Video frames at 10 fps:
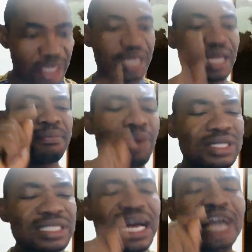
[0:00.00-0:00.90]
but can
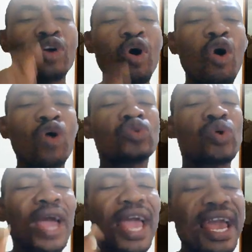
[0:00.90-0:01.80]
also
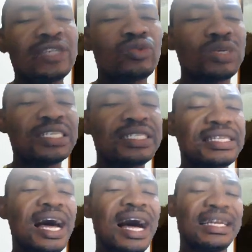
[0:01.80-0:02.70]
end with an
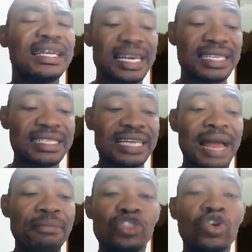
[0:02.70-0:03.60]

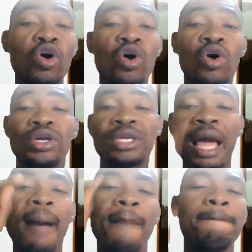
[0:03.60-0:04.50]
exclamation
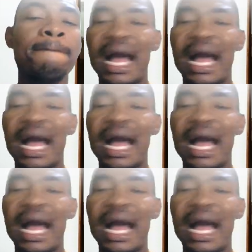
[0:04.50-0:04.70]
mark.